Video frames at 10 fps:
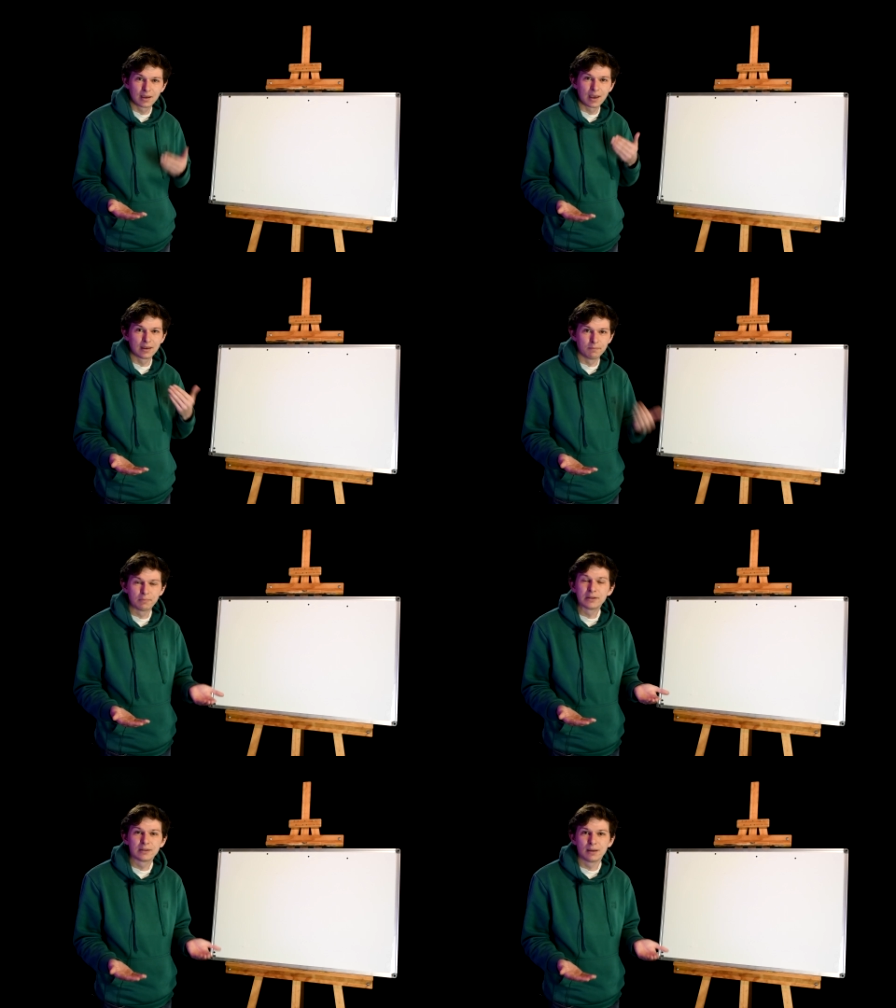and
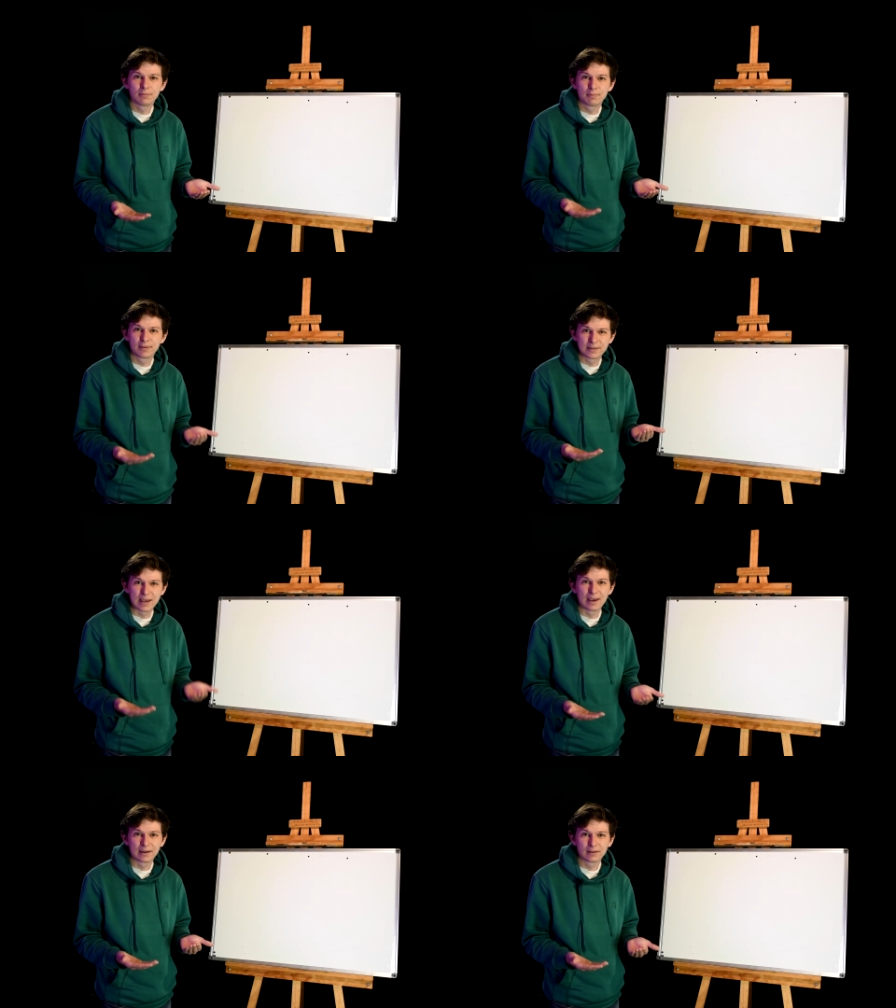bit depth
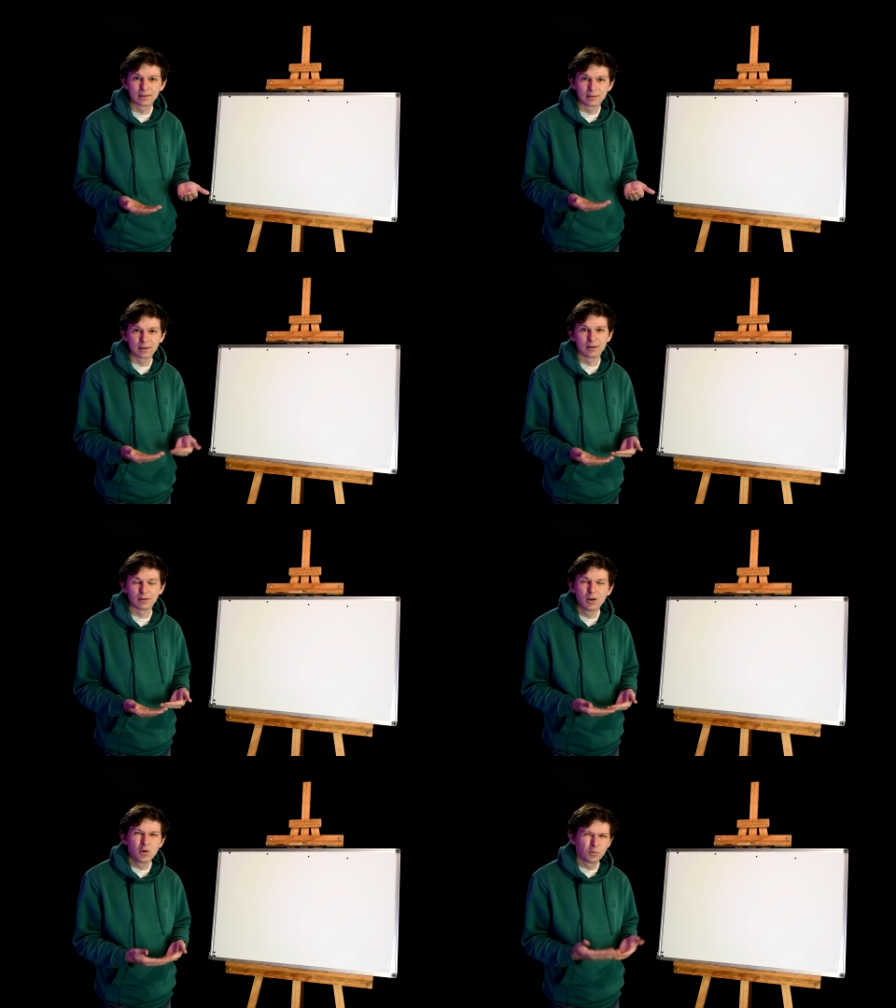tag than
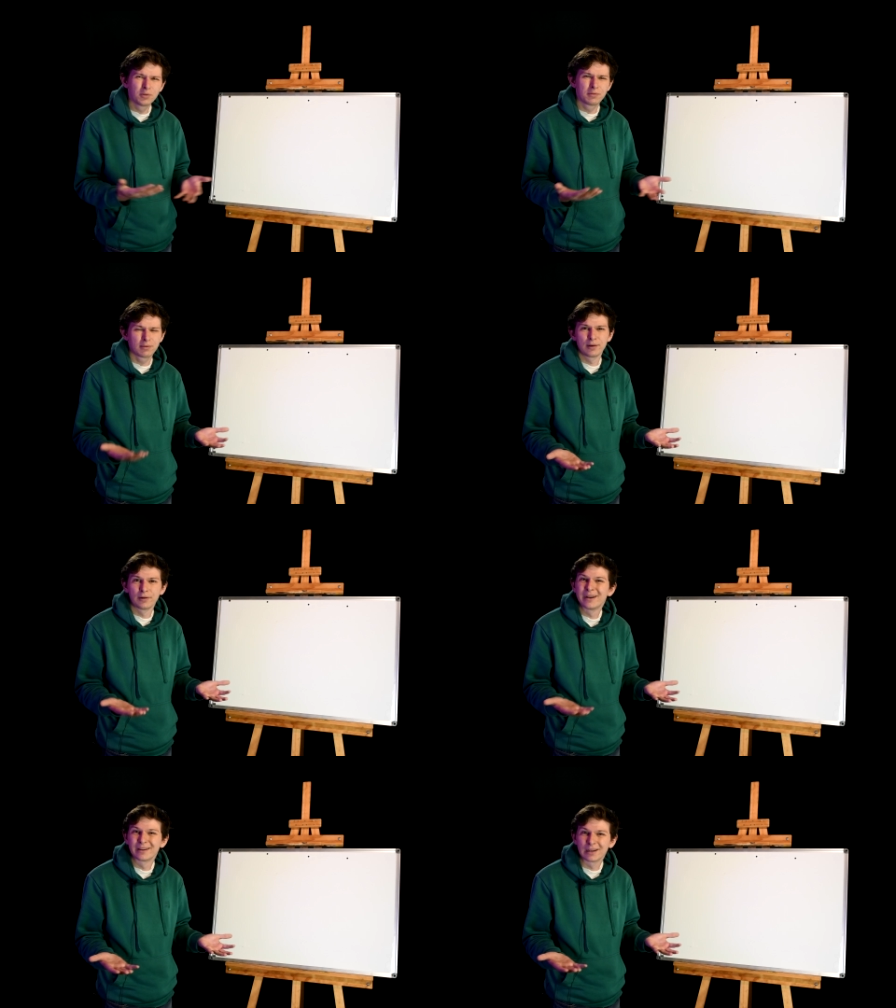would
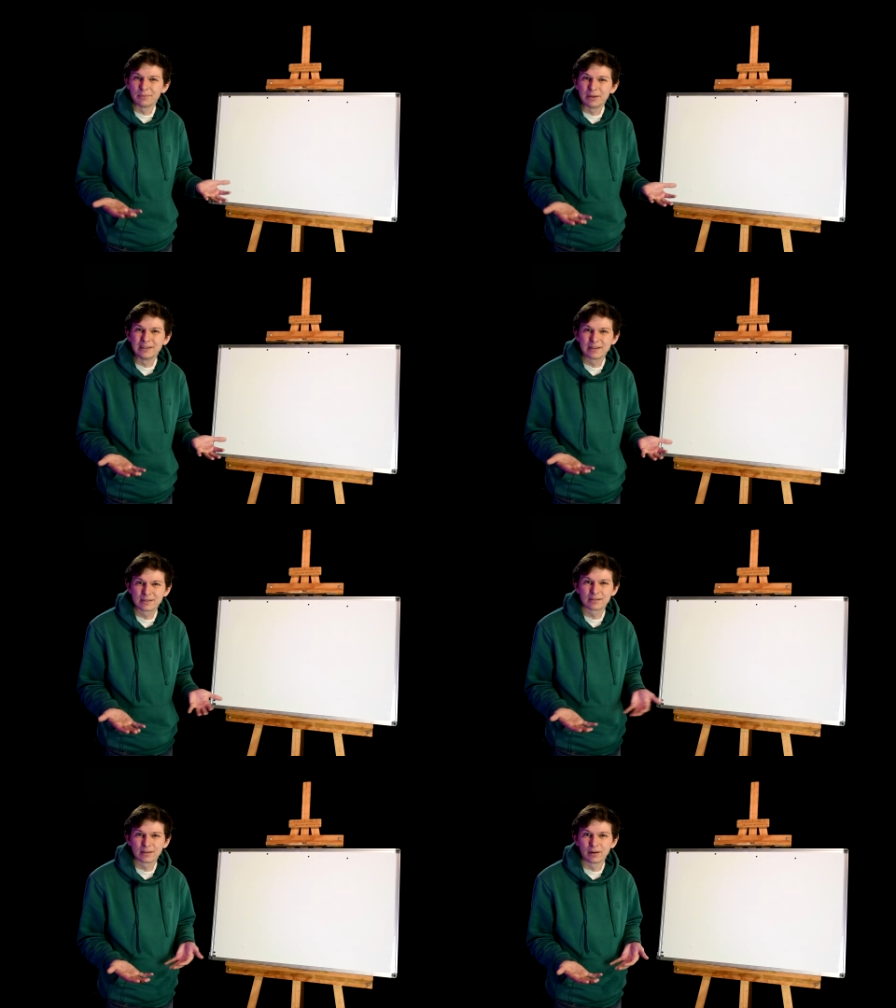theoretically be
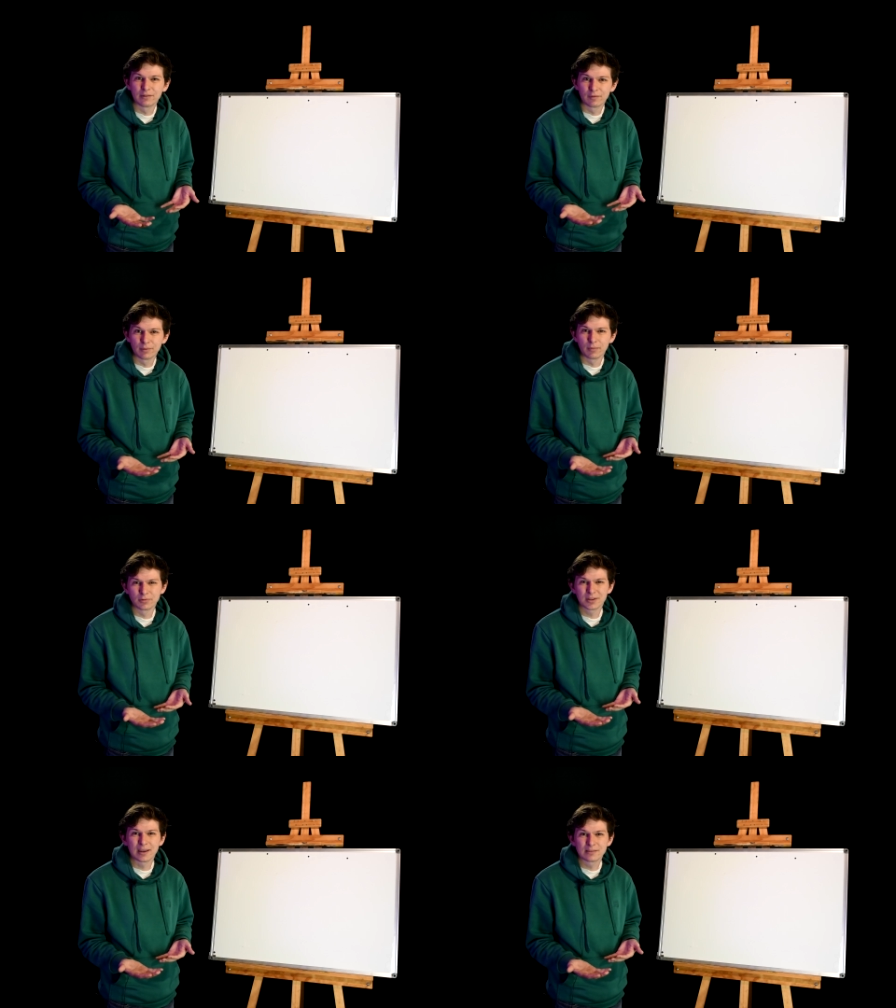necessary for the
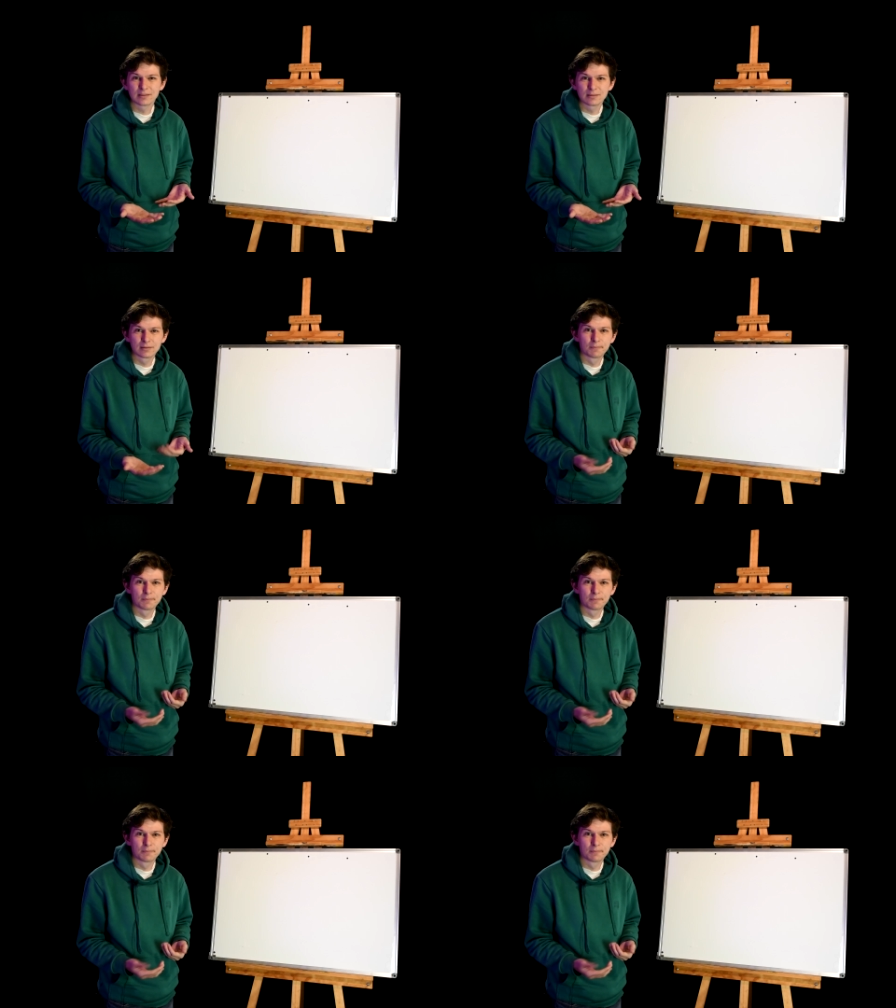most cases.